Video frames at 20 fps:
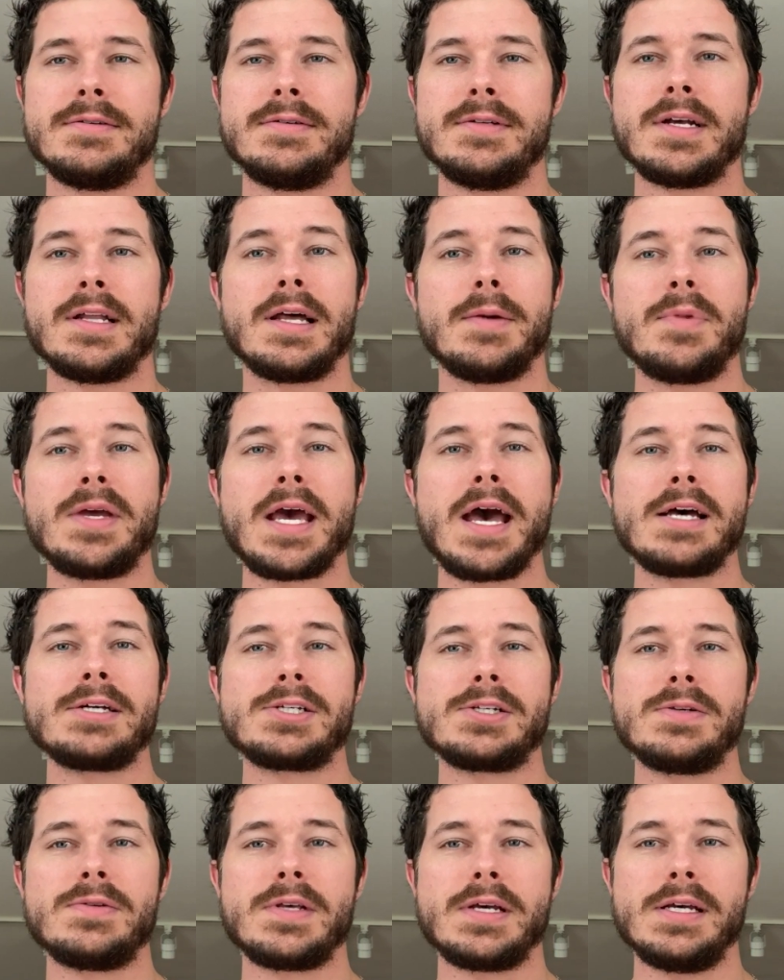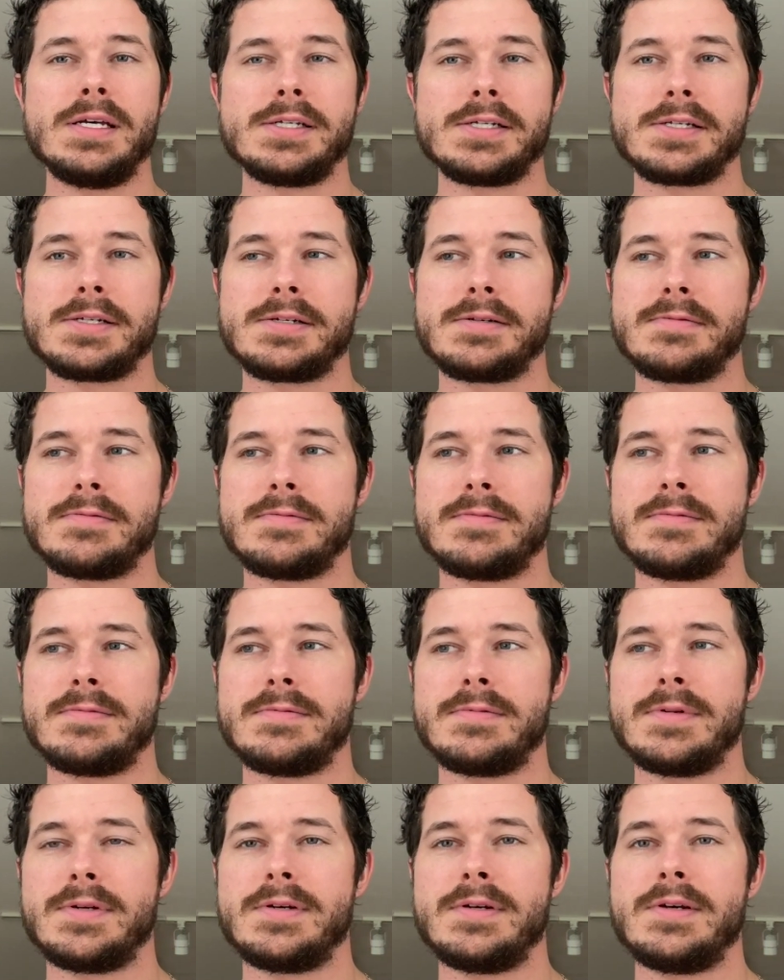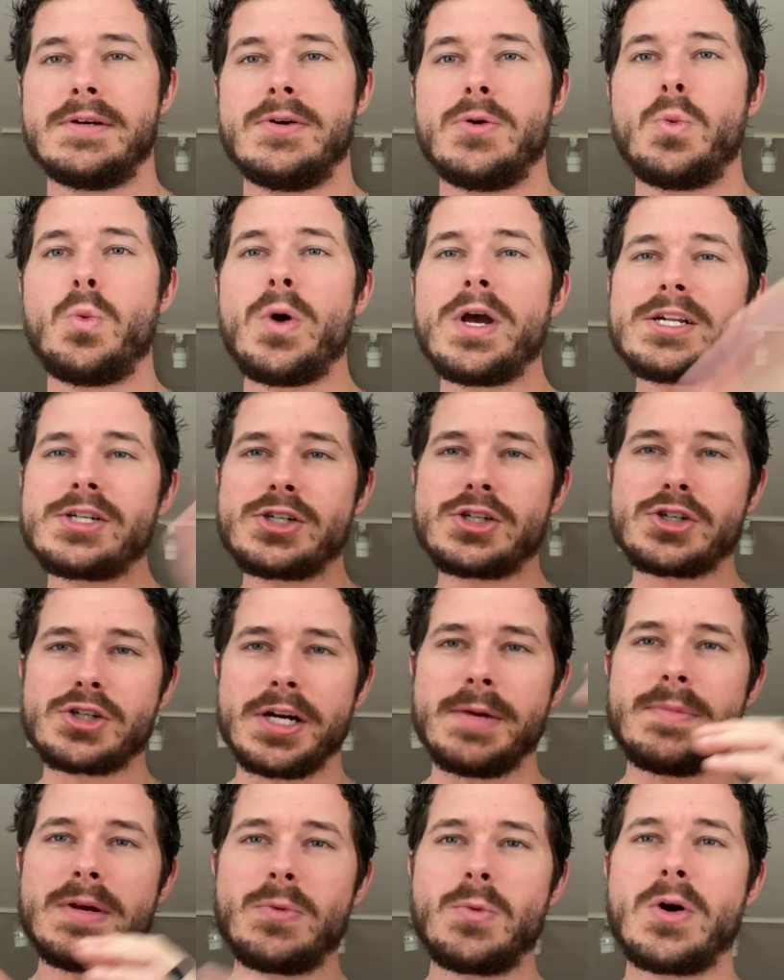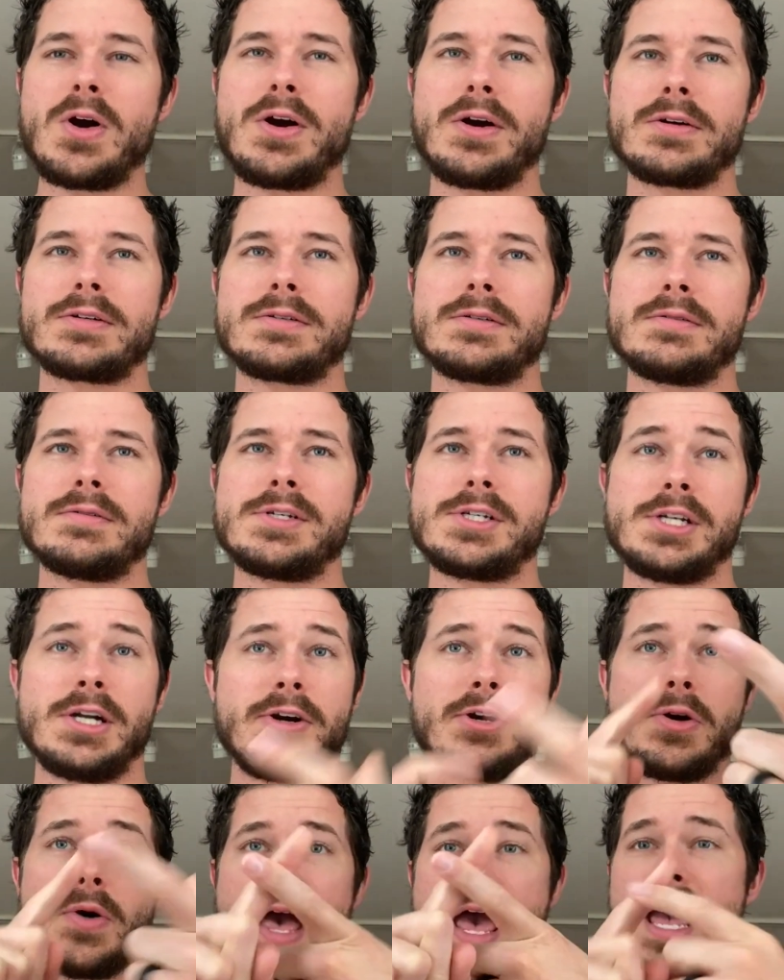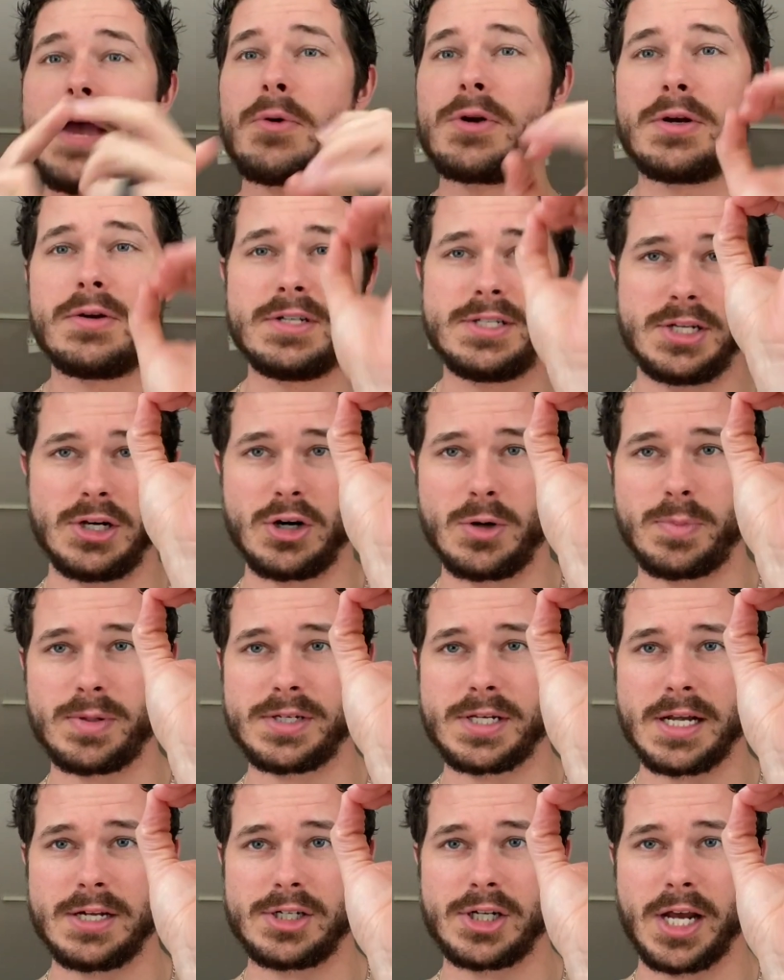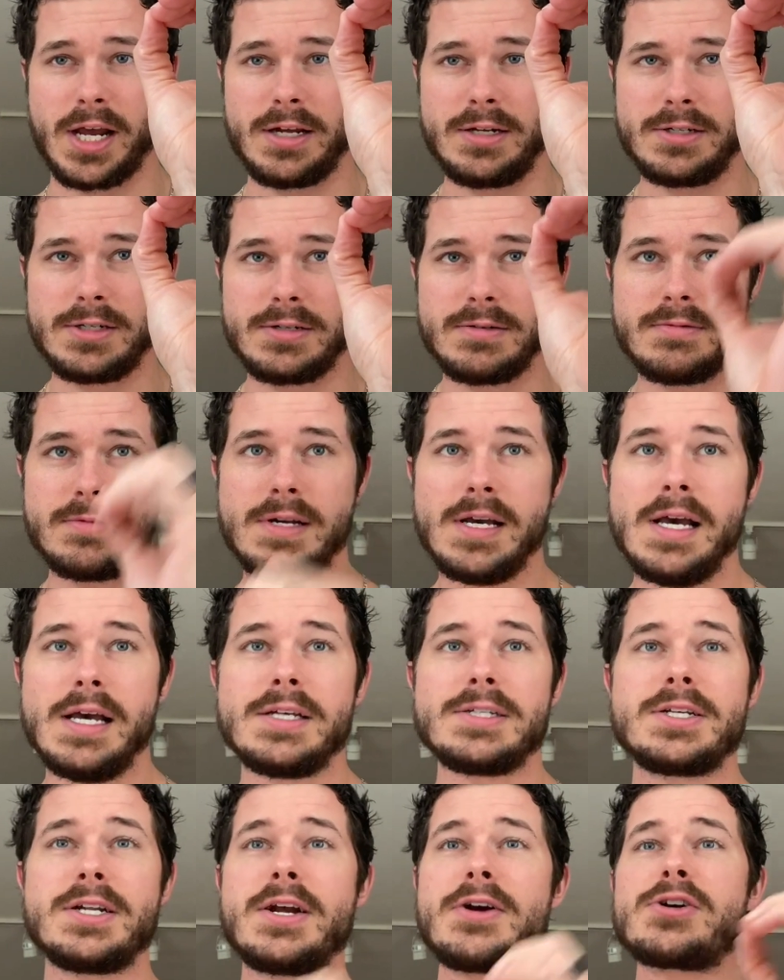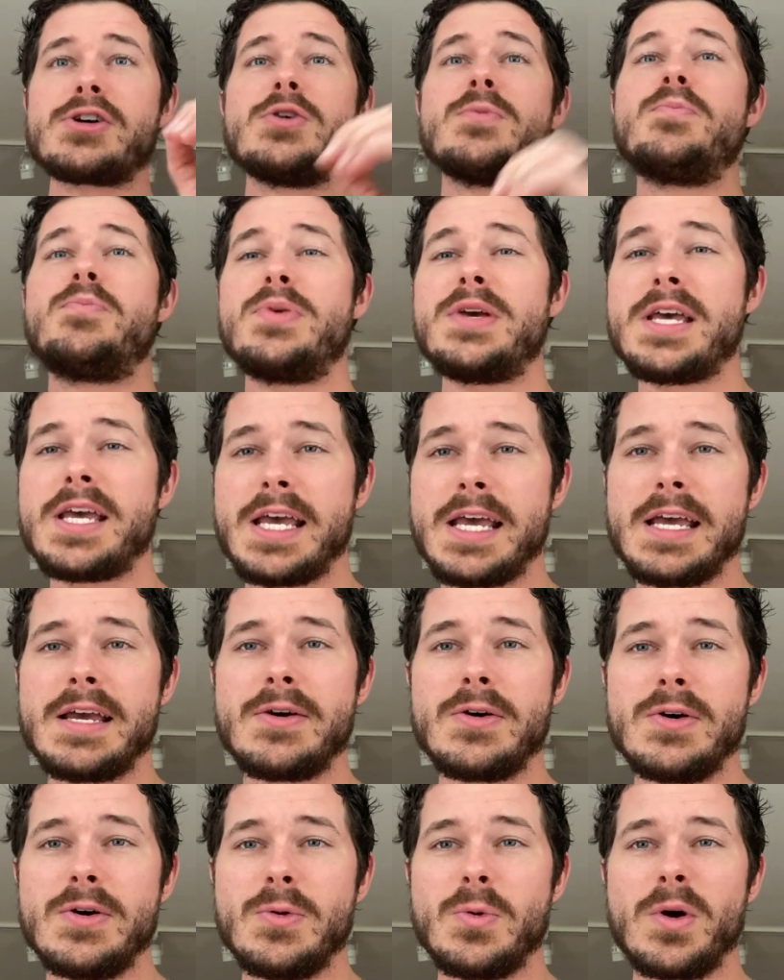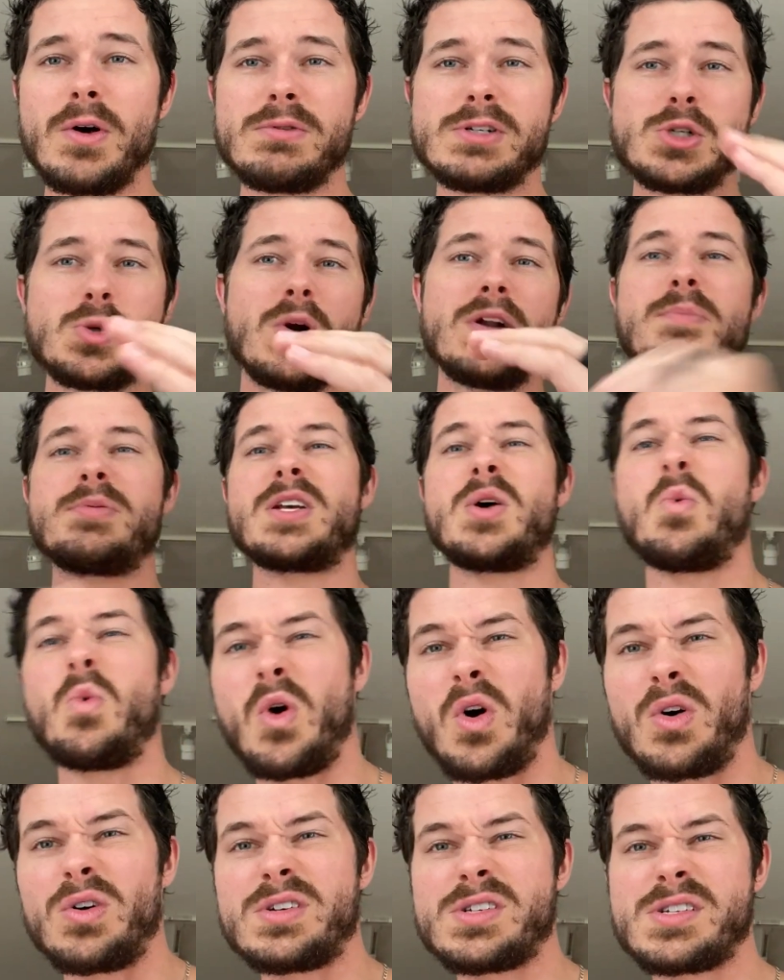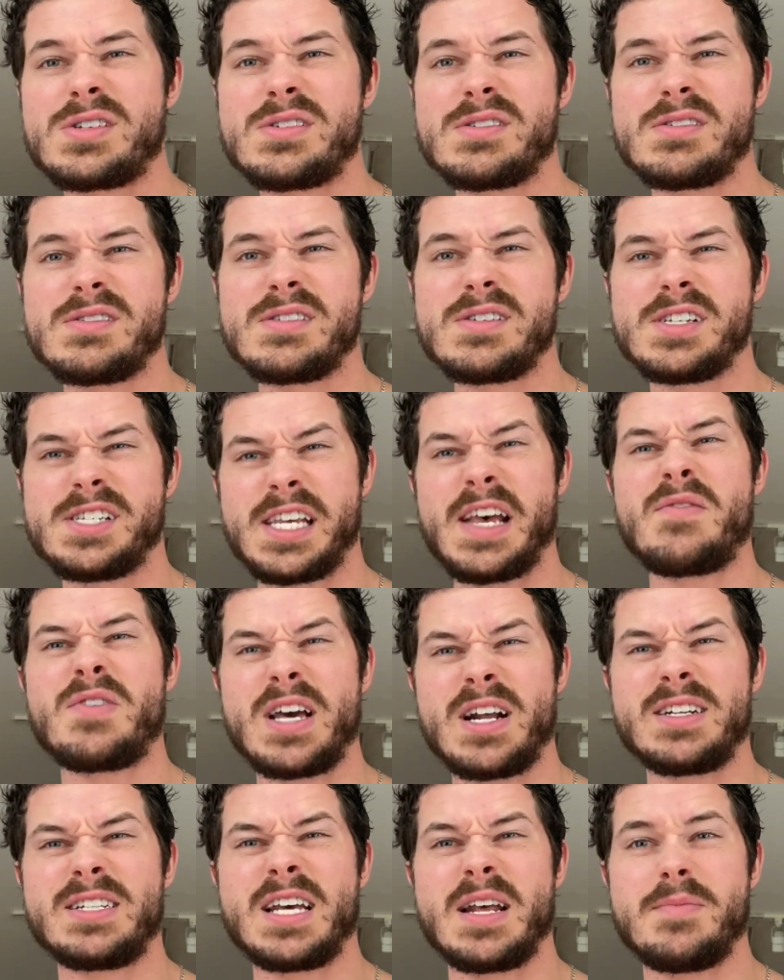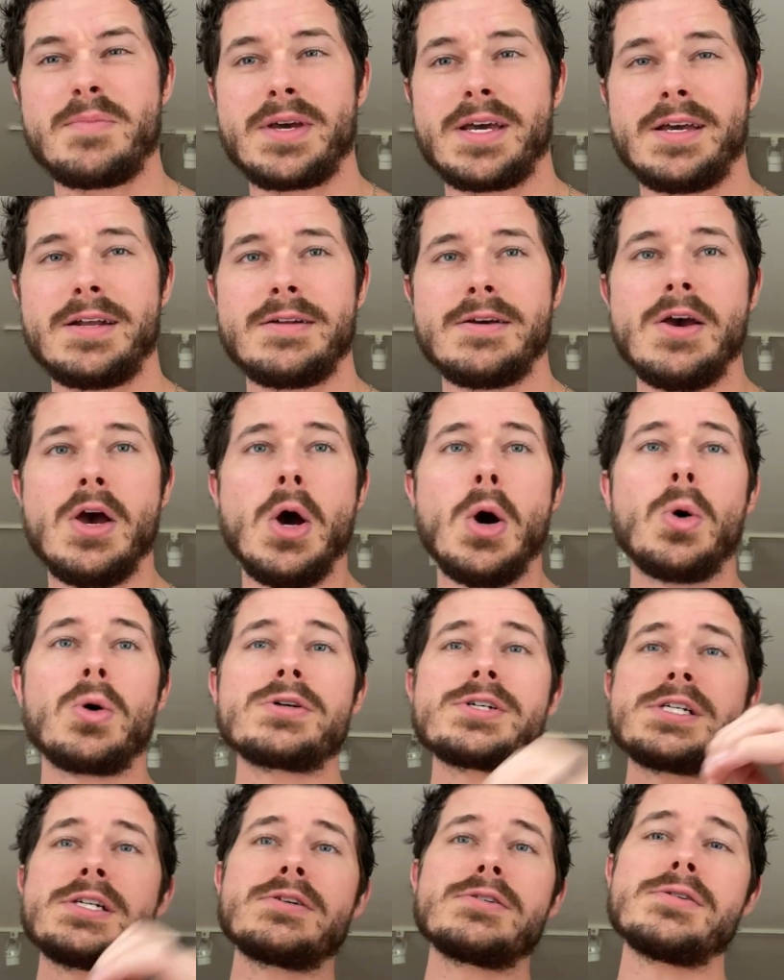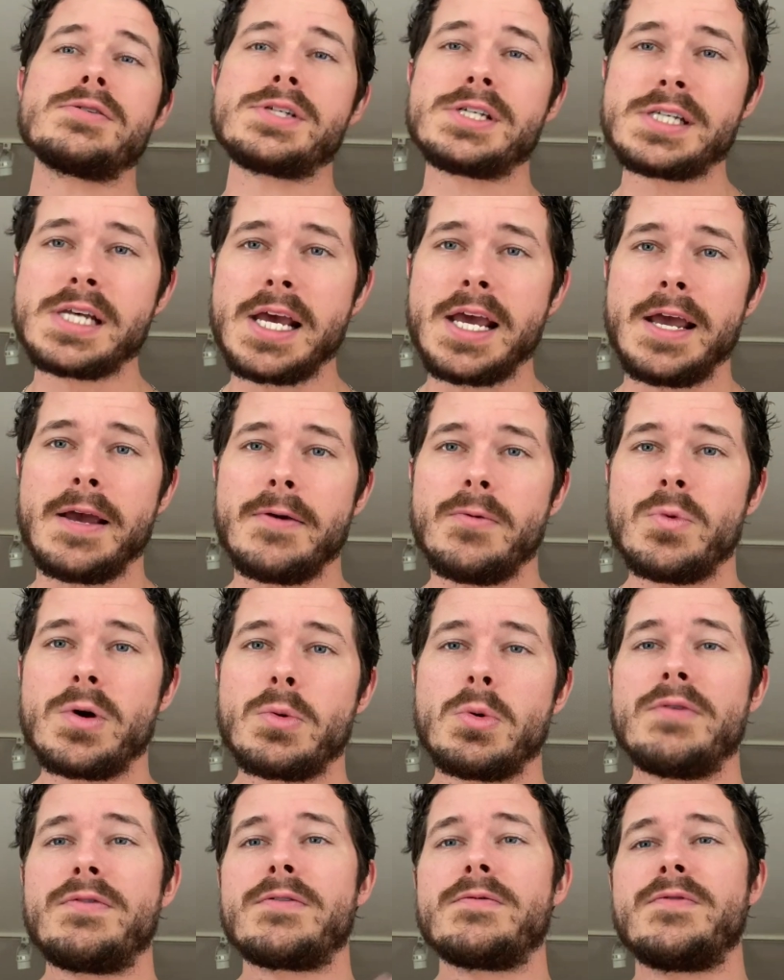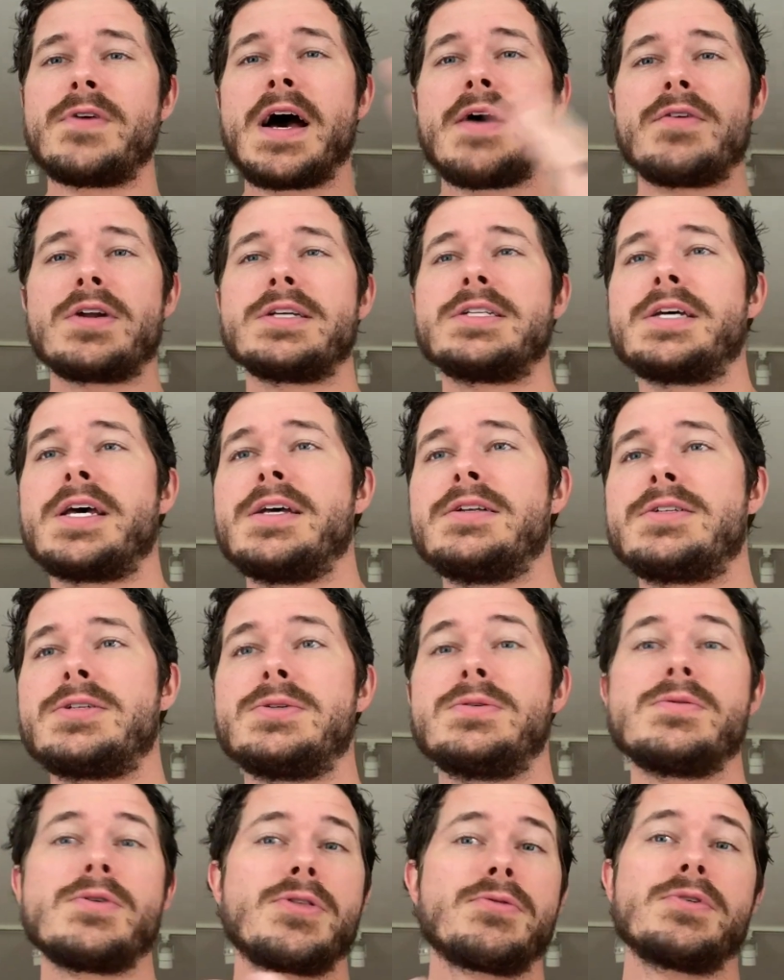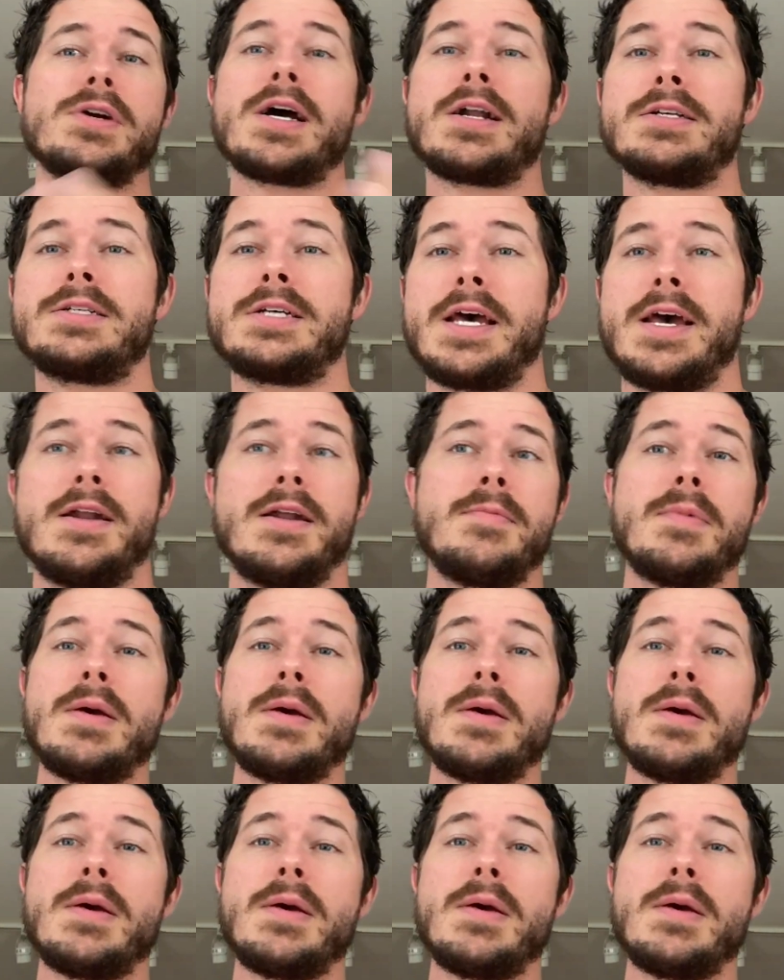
Now, let me ask you this which treatment worked? Scenario A, where you had 0% change, Scenario B, where it was 20% worse, 7 out of 10 pain. Or scenario C, where it went from 5 out of 10 to 3 out of 10, and